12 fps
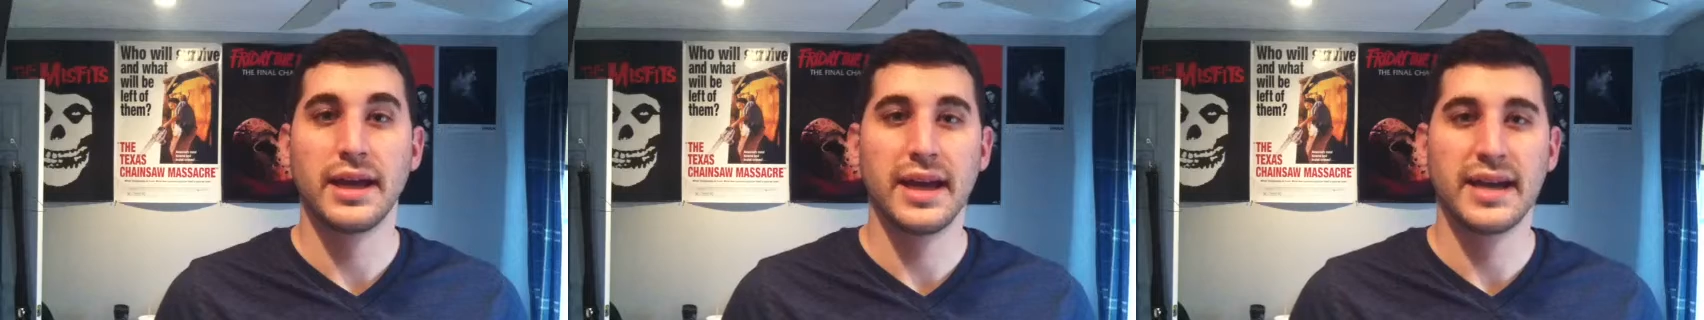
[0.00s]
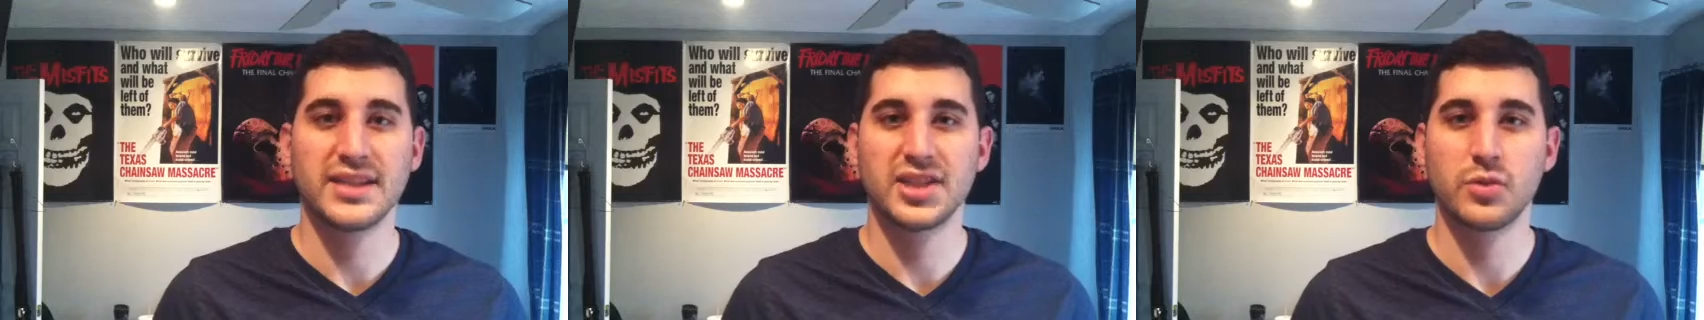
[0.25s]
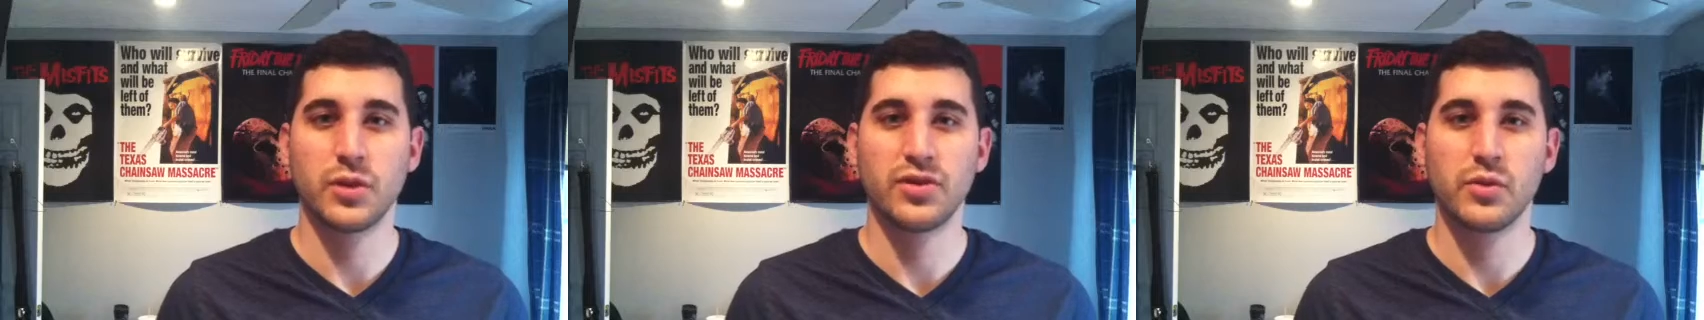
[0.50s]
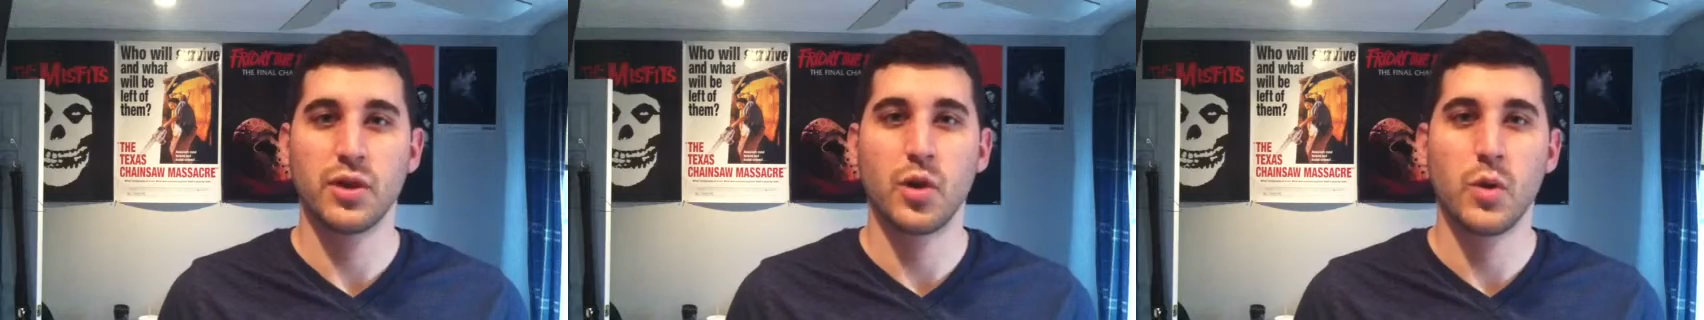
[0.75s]
Hey guys, just
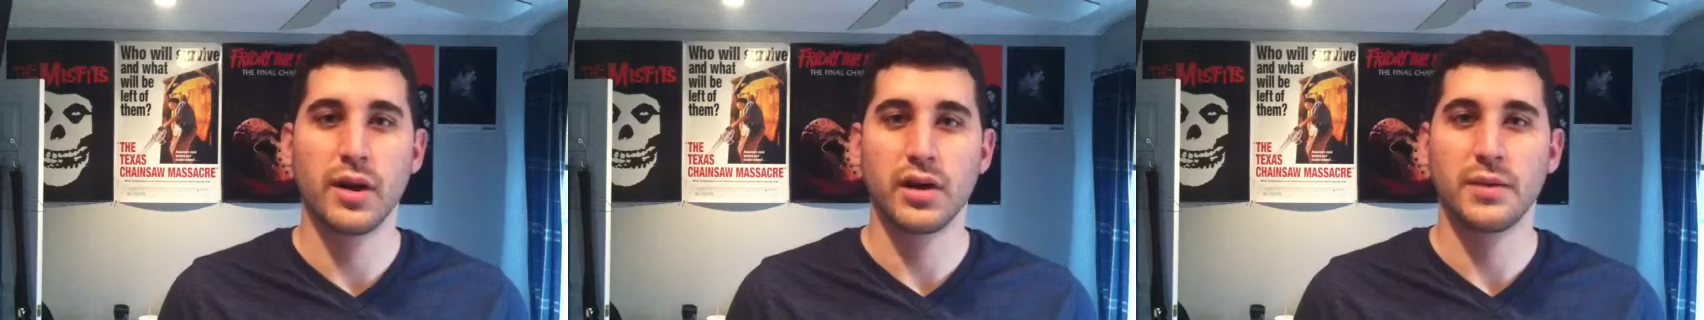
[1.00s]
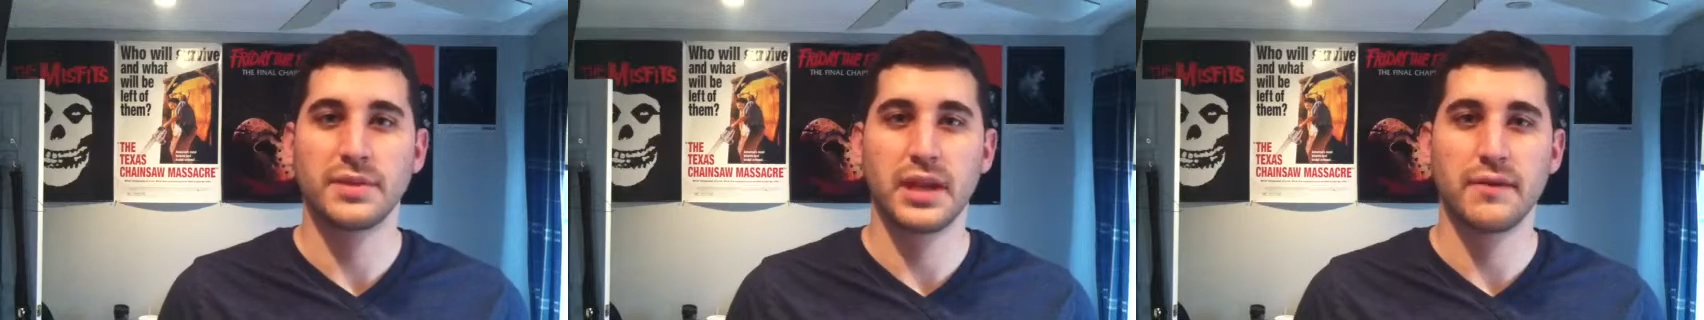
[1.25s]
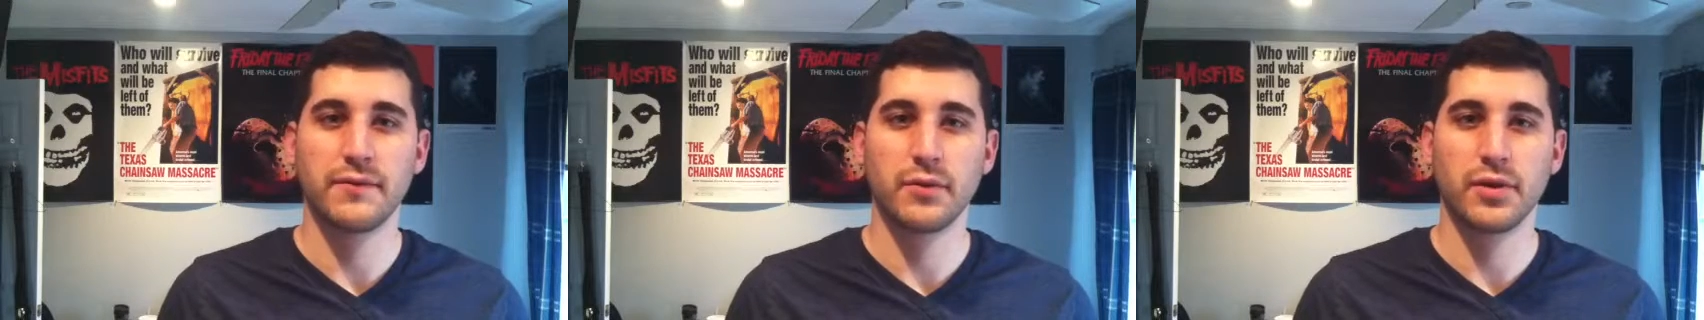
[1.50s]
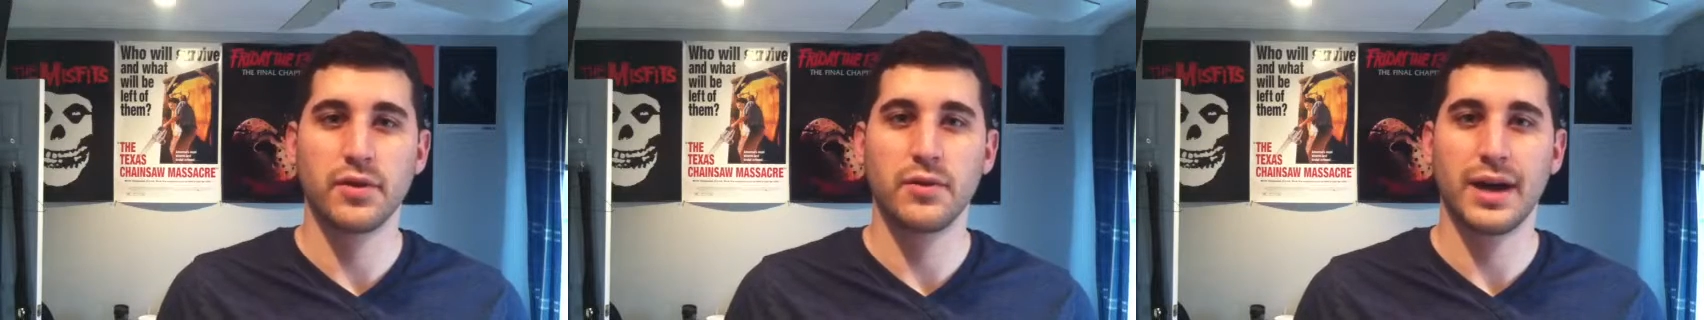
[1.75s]
want to do a quick update
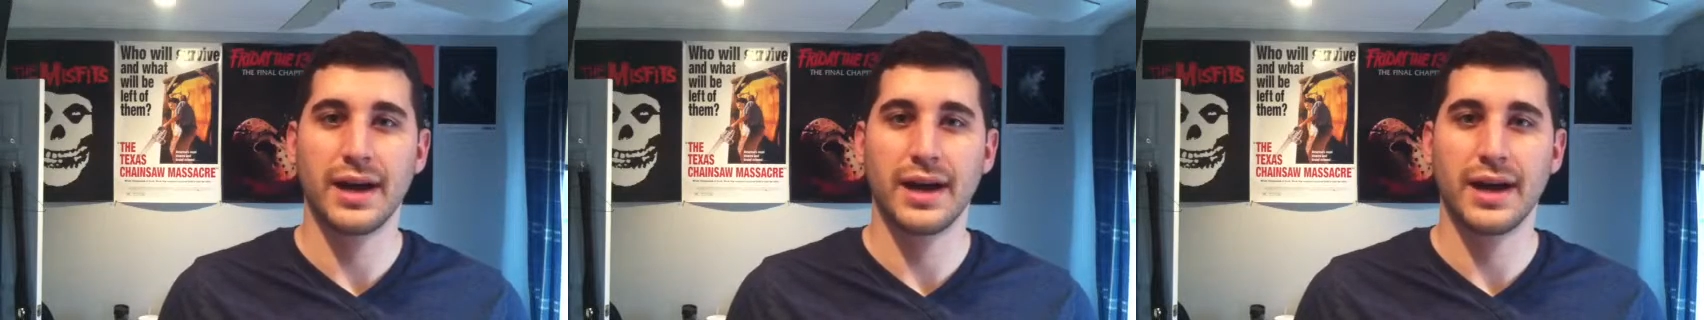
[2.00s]
for you.